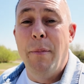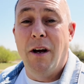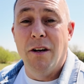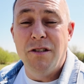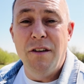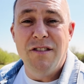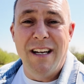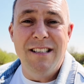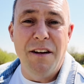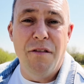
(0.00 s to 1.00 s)
because you've
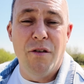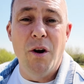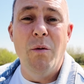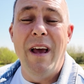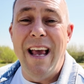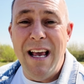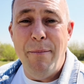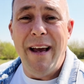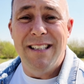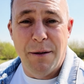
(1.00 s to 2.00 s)
sent it through
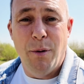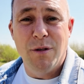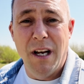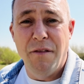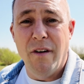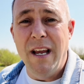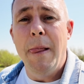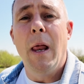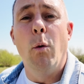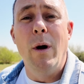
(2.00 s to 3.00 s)
eBay Simple Delivery,
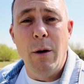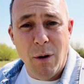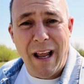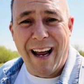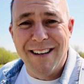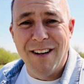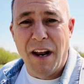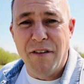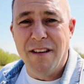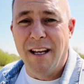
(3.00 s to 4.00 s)
we will handle
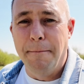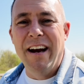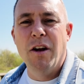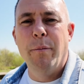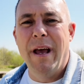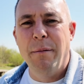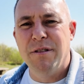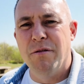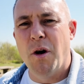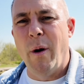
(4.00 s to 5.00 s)
everything. And you'll be able
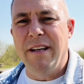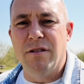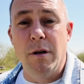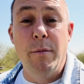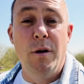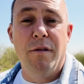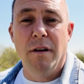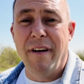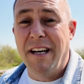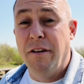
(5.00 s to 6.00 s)
to request the removal
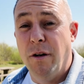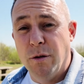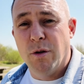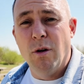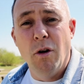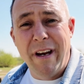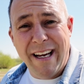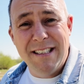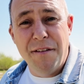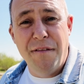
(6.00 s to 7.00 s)
of any neutral or
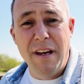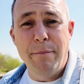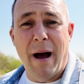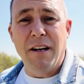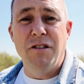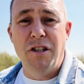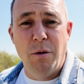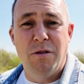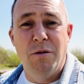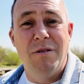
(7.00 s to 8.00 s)
negative feedback
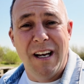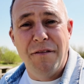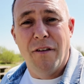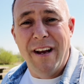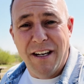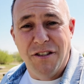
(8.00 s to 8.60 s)
due to delivery